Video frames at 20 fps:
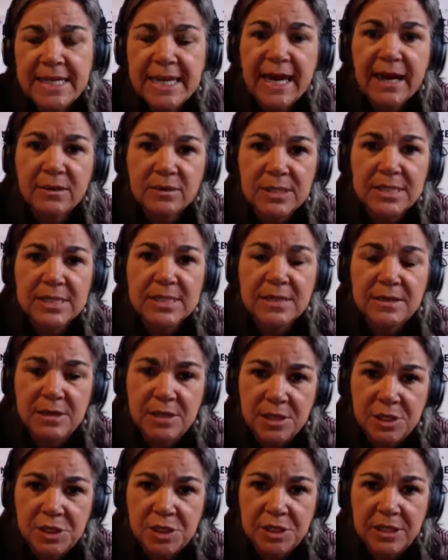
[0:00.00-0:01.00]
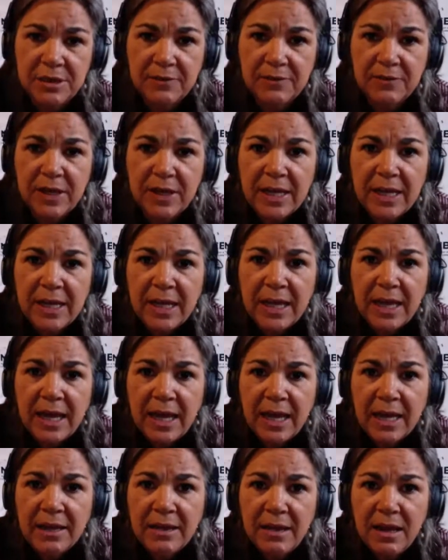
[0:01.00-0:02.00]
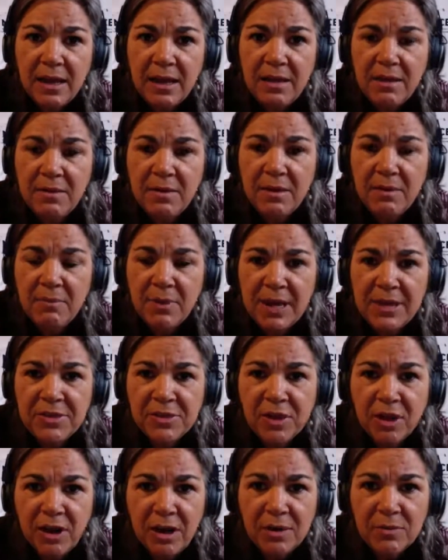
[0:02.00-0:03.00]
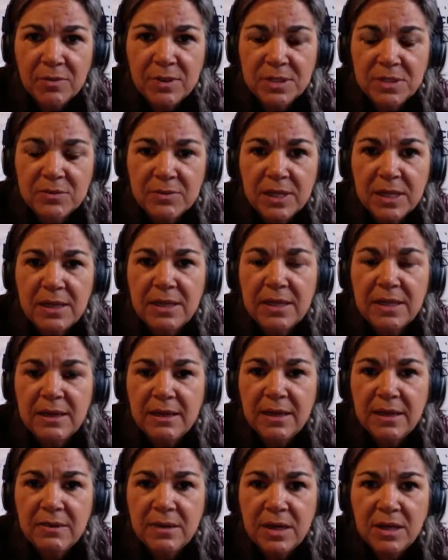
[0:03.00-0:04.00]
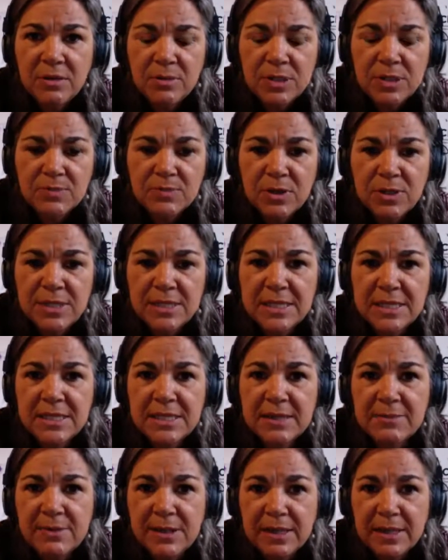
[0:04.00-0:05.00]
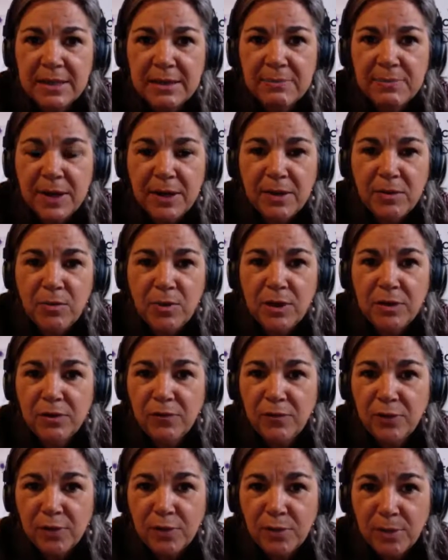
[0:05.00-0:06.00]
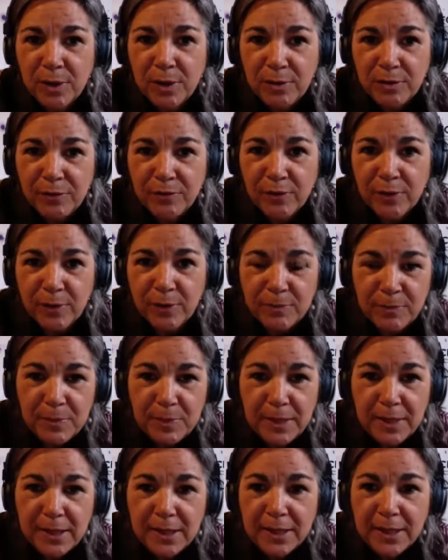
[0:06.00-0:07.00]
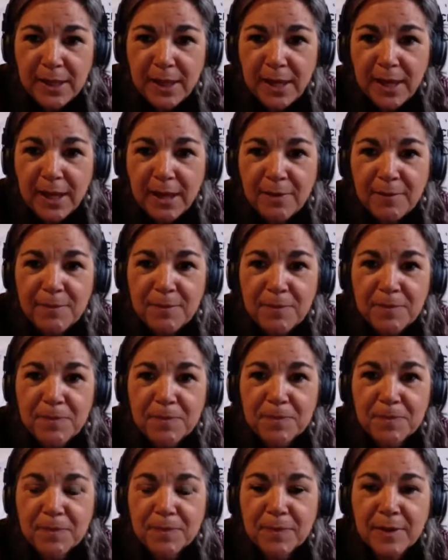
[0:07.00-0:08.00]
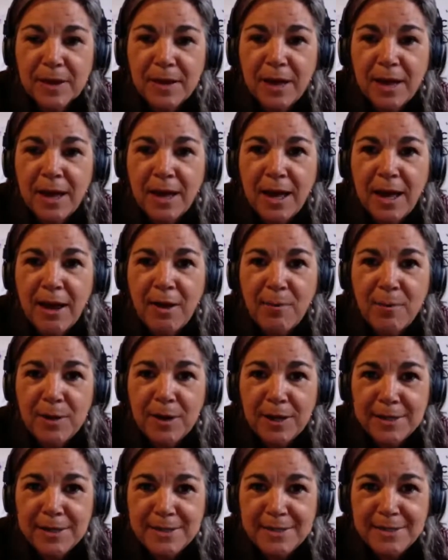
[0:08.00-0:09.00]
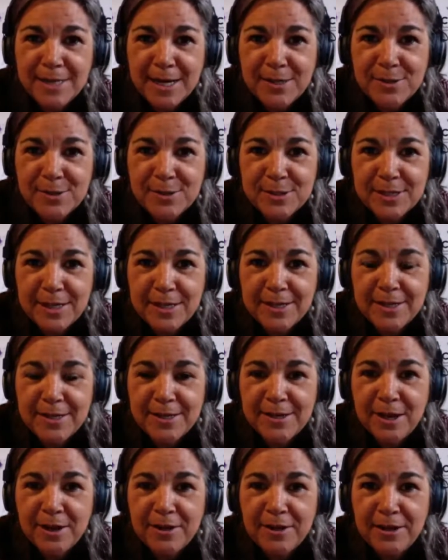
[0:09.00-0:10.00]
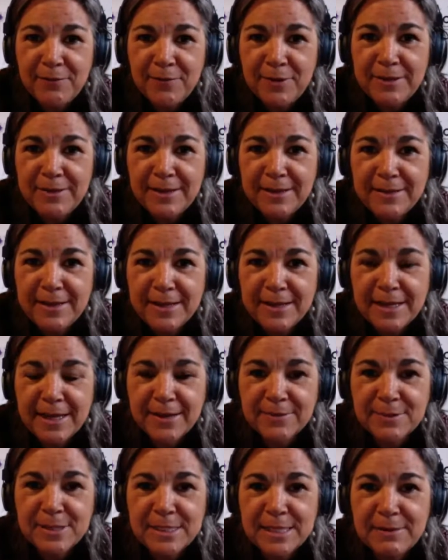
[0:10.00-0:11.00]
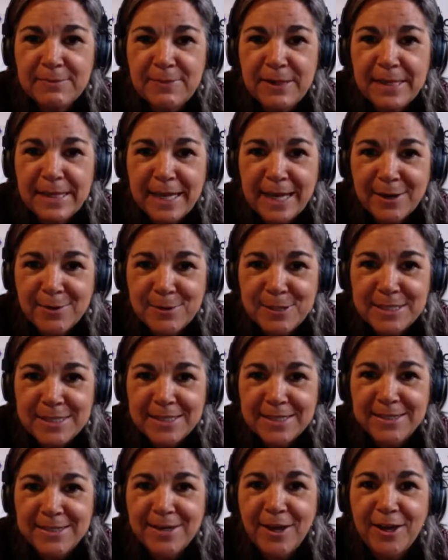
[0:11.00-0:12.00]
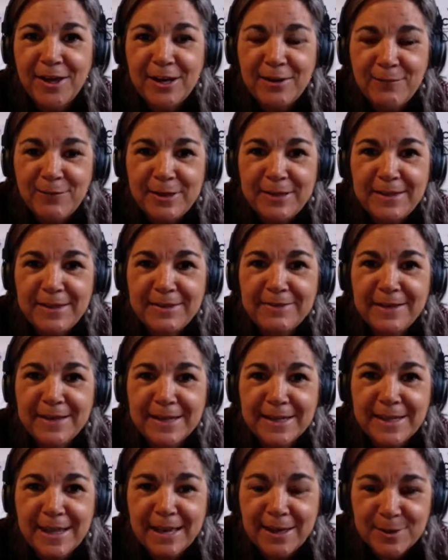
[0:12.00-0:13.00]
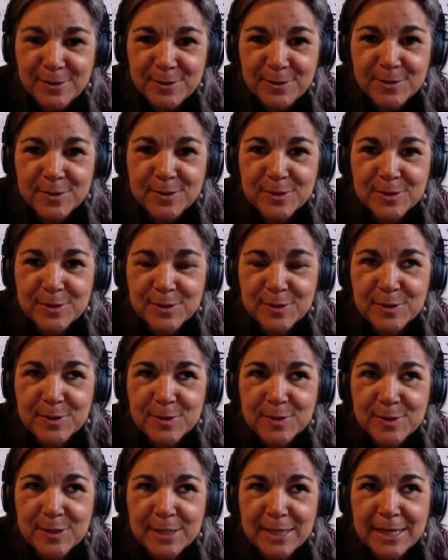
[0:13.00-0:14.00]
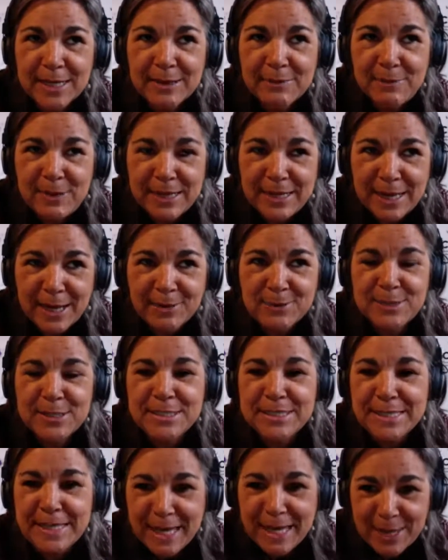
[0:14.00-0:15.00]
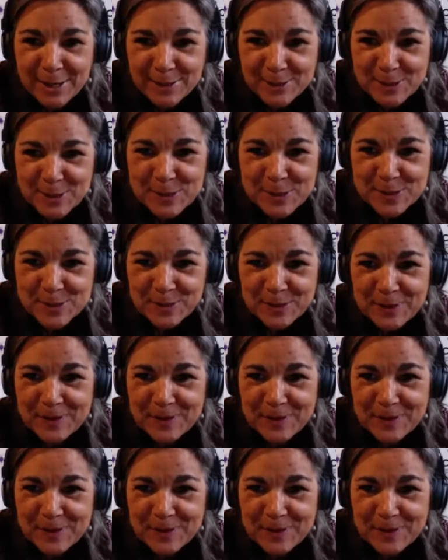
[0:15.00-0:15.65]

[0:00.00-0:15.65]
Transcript: Counts Initiative. And my thought was really, it was mostly stimulated by a wonderful quote from Albert Einstein, who said, "Not everything that counts can be counted, and not everything that can be counted counts."